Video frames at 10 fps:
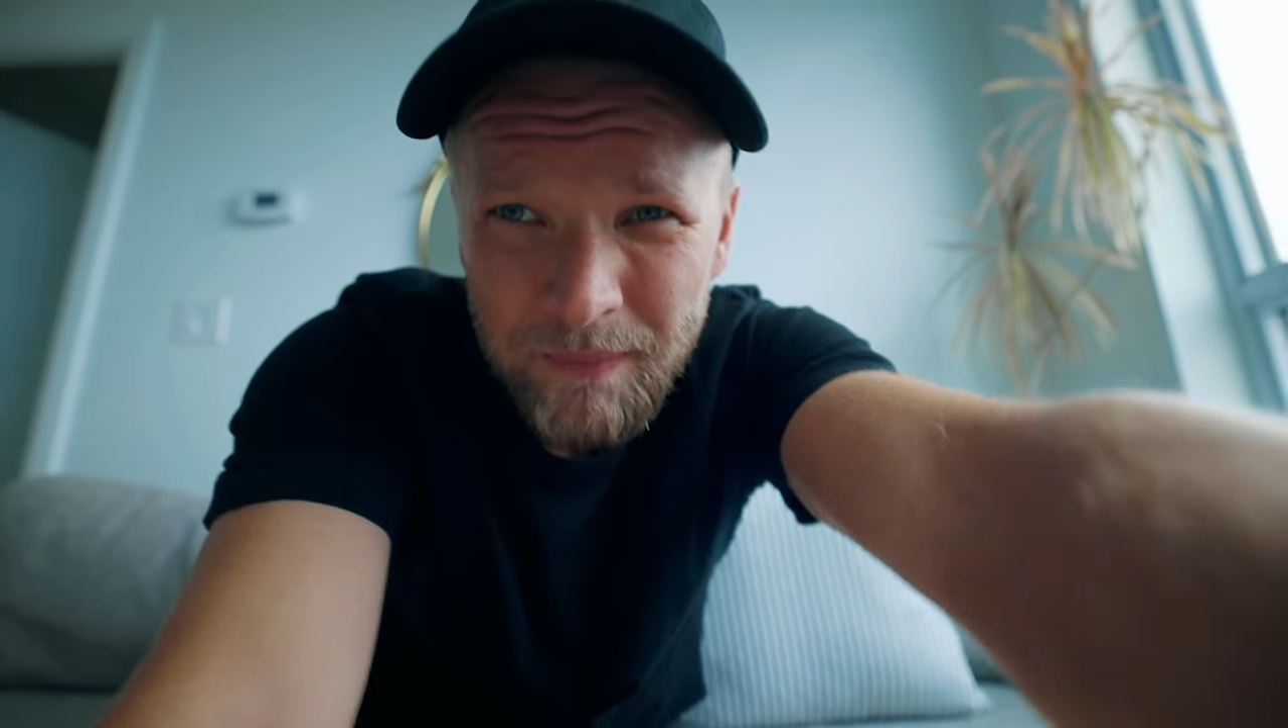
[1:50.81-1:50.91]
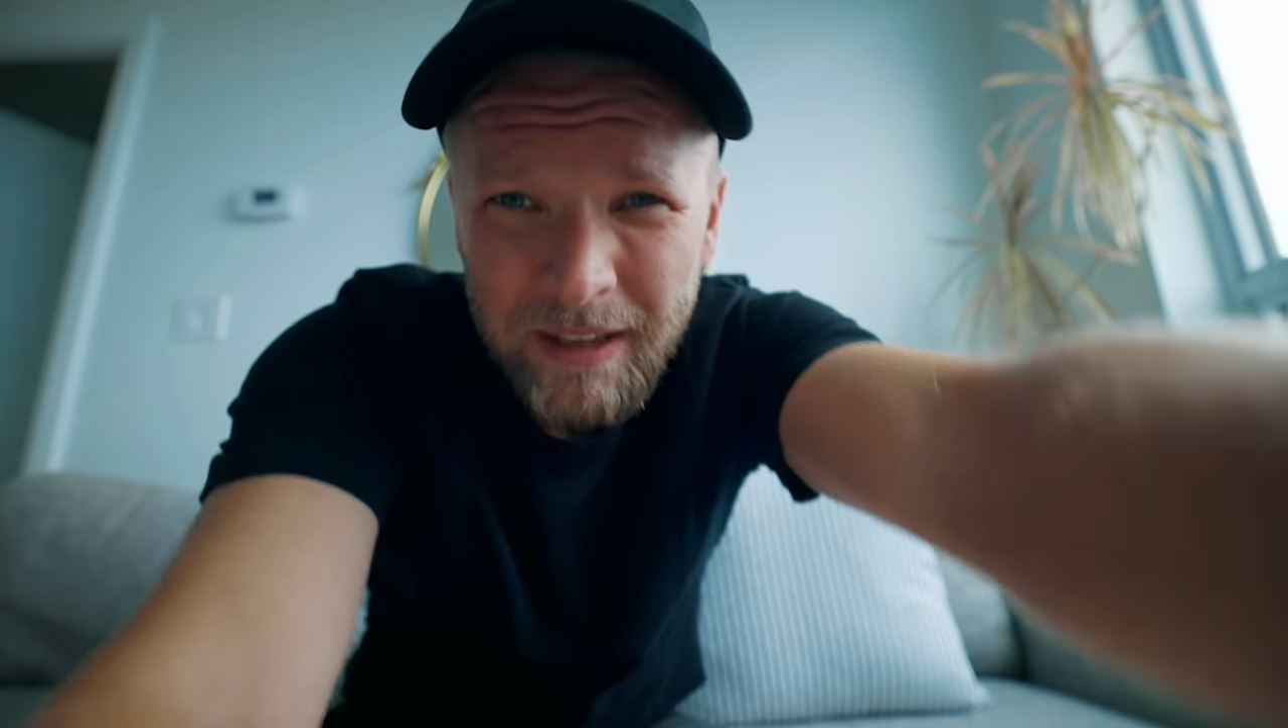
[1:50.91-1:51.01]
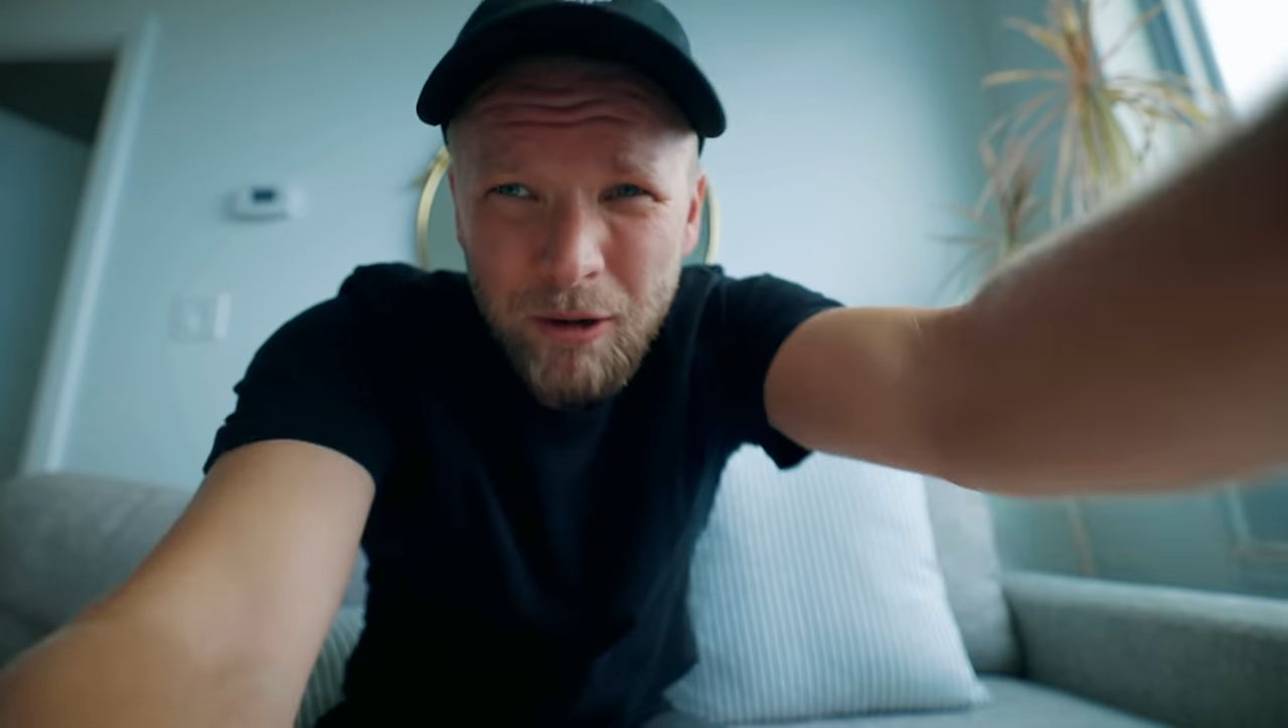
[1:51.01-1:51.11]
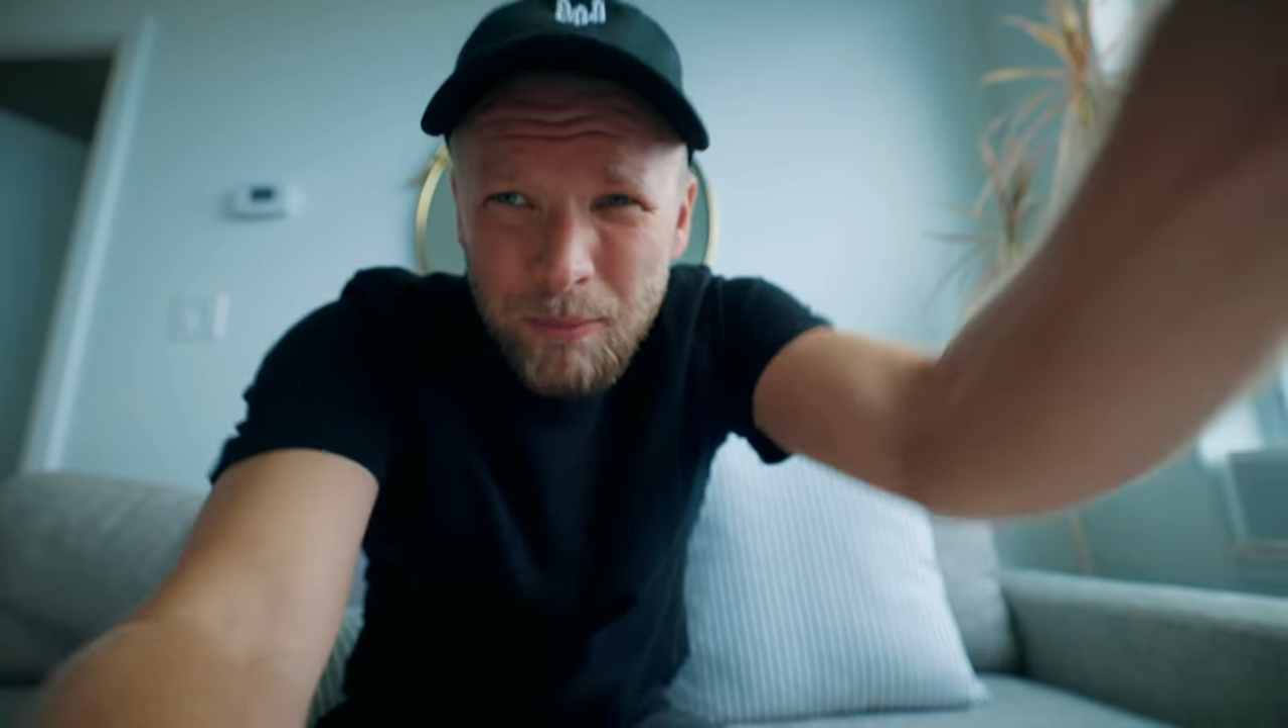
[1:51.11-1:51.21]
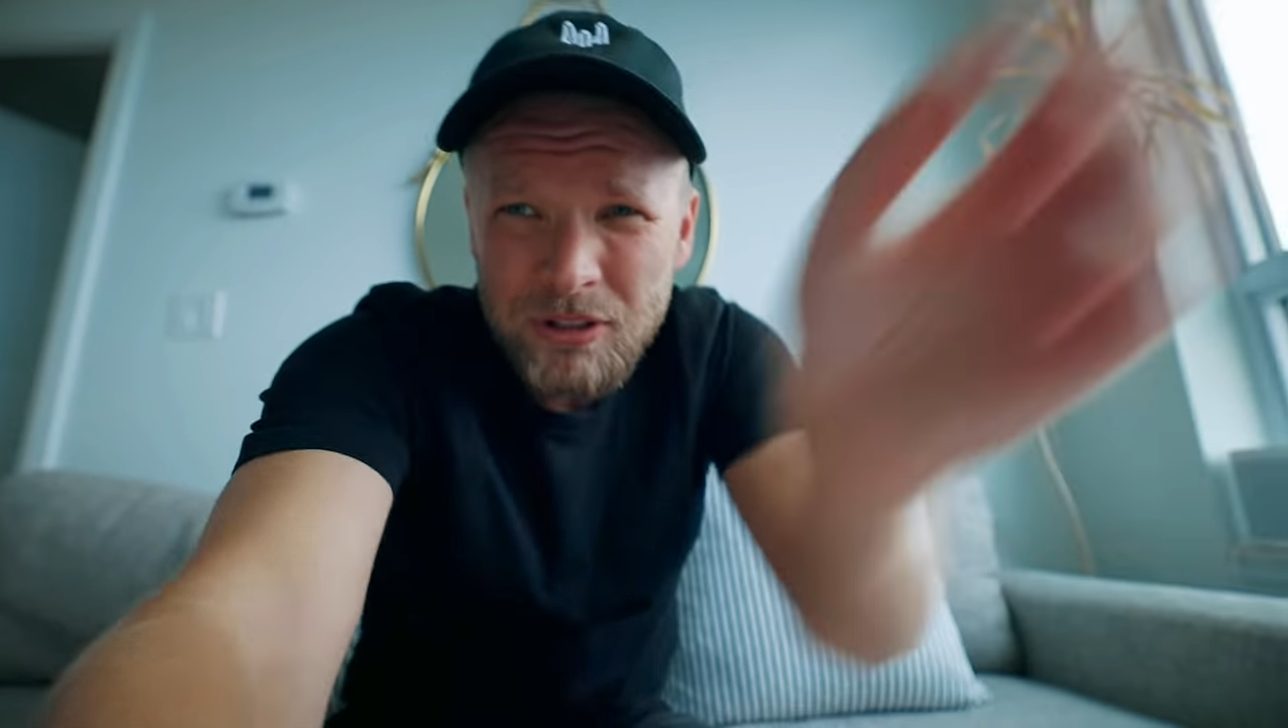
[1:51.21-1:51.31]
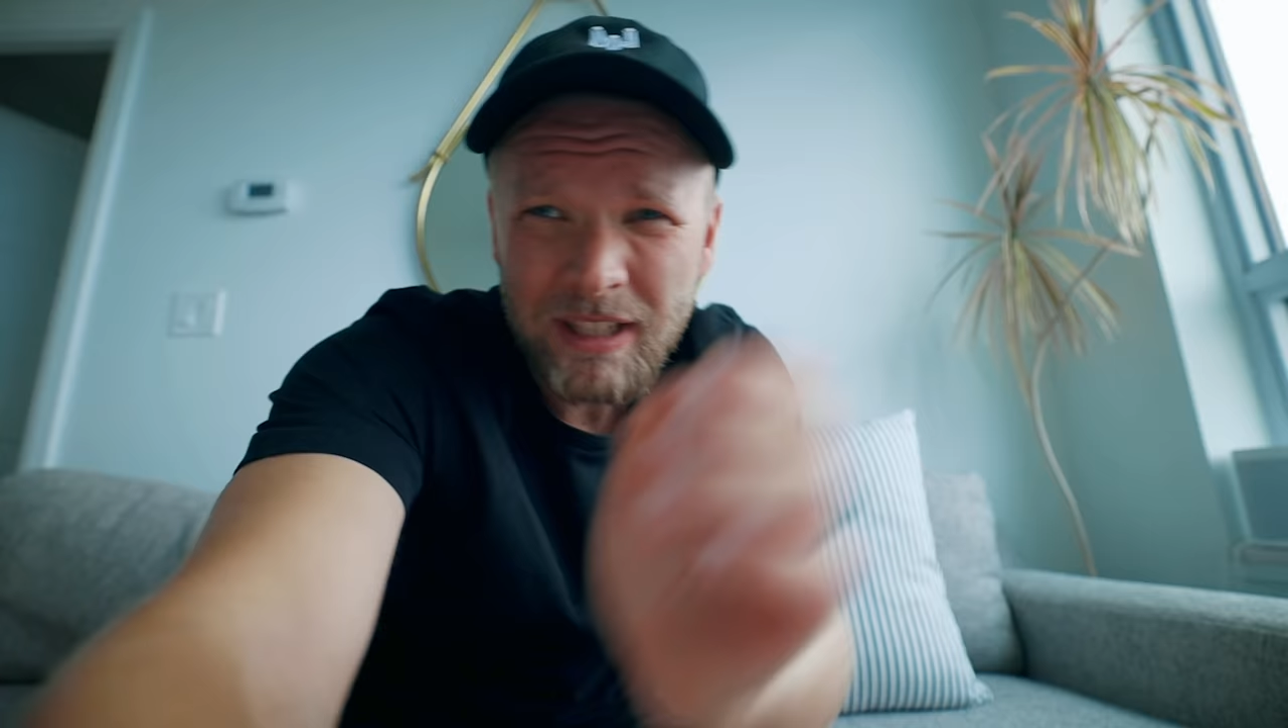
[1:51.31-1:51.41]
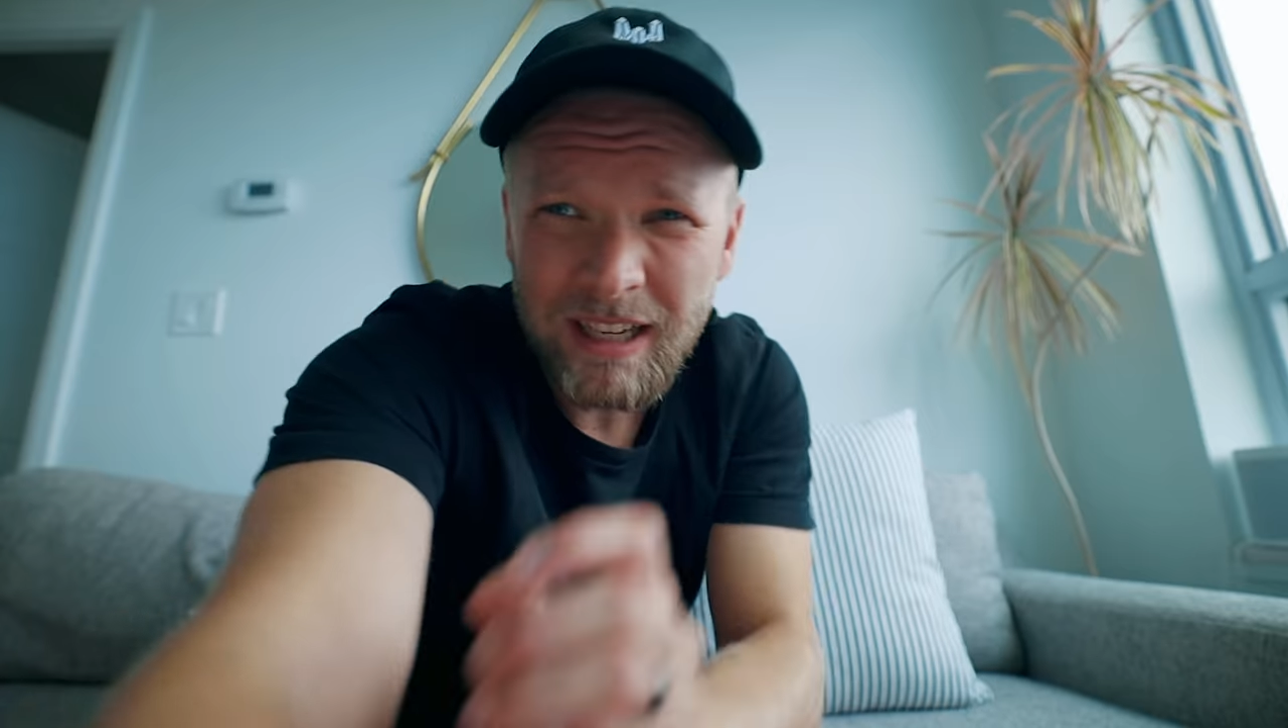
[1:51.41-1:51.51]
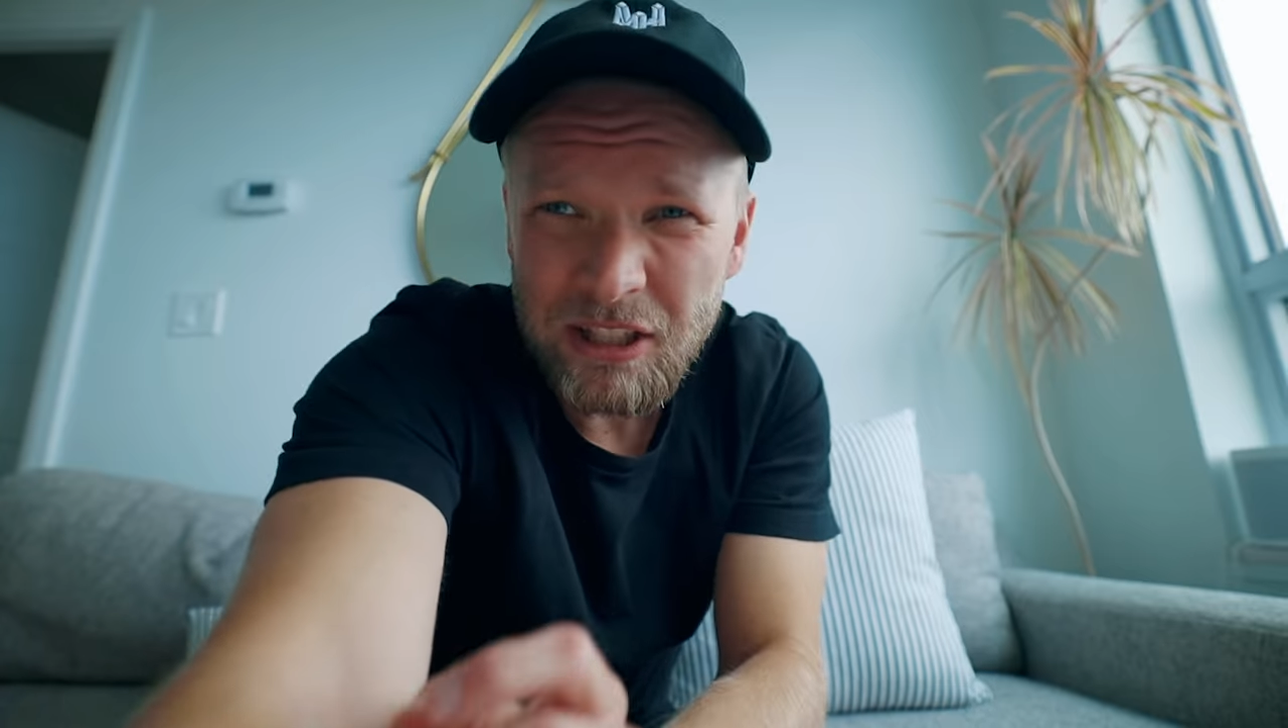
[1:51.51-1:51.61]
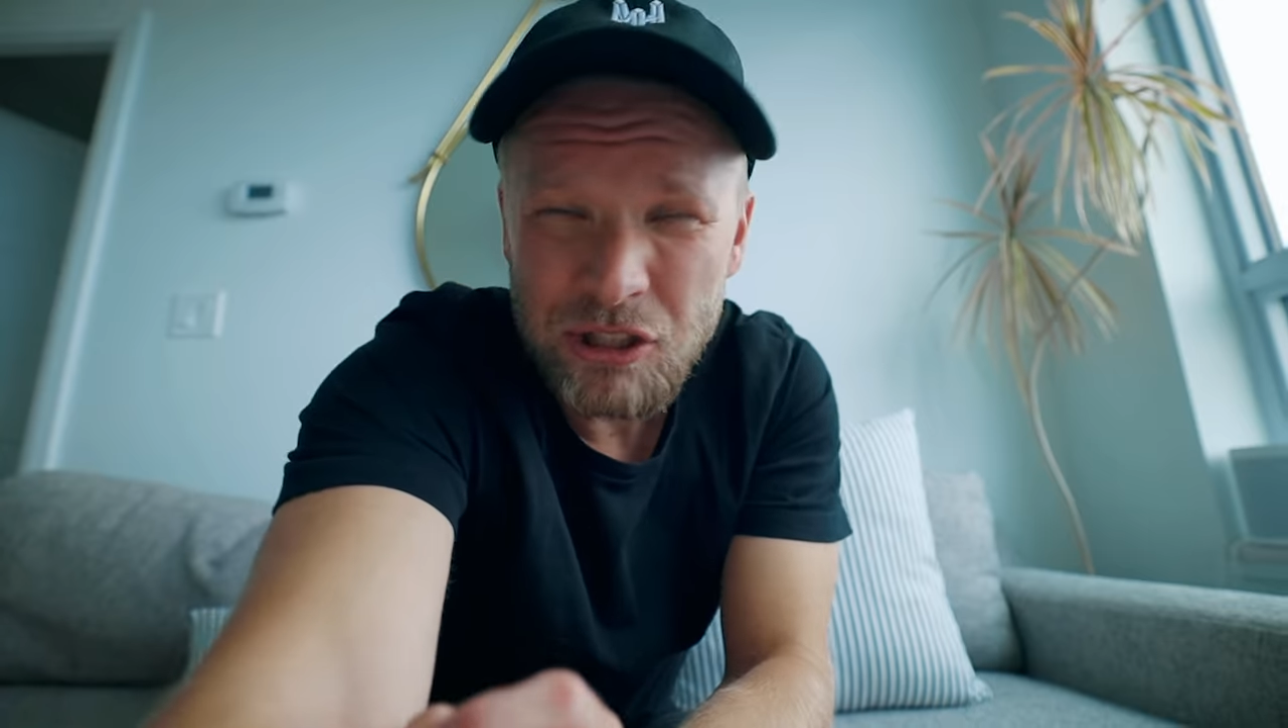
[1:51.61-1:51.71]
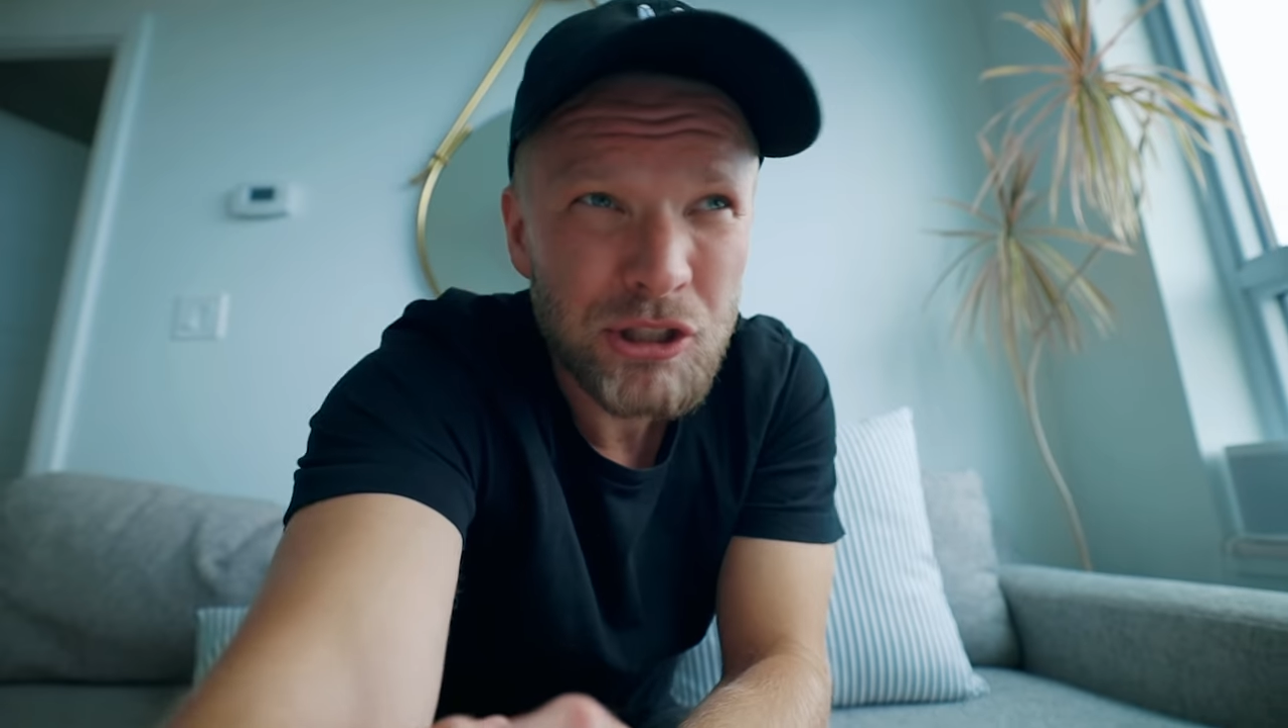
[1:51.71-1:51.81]
like almost
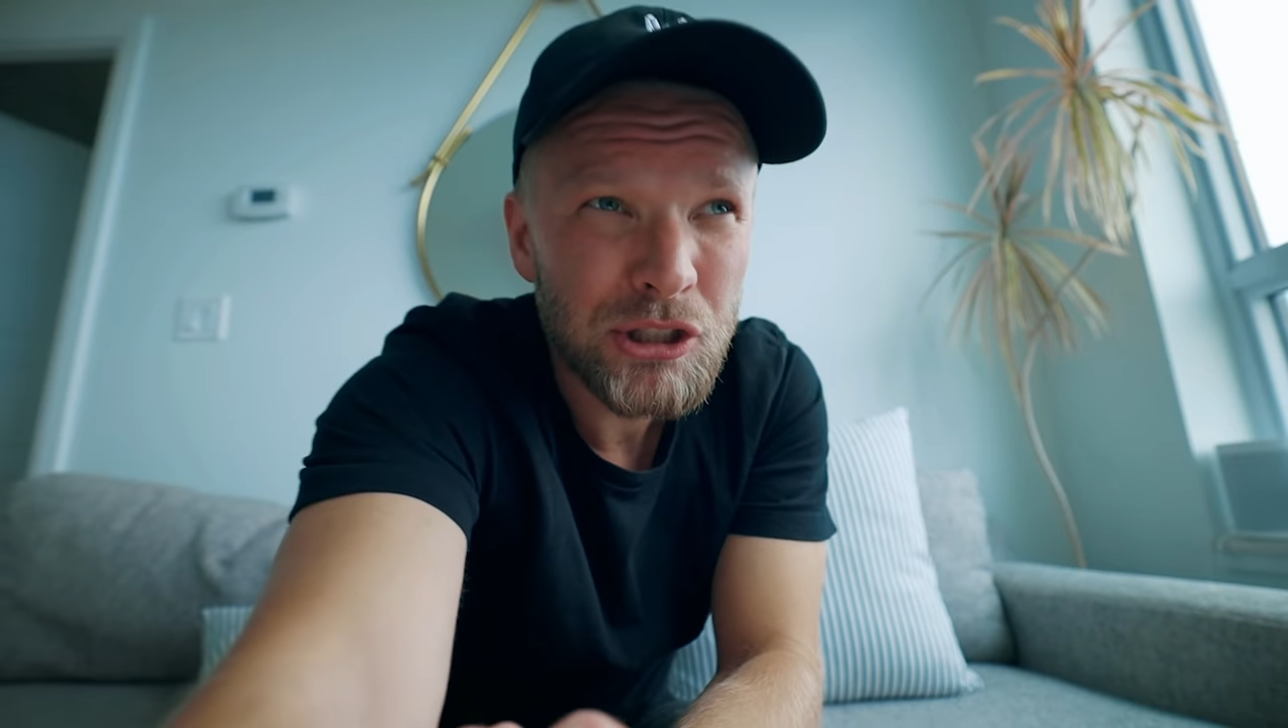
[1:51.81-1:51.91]
like a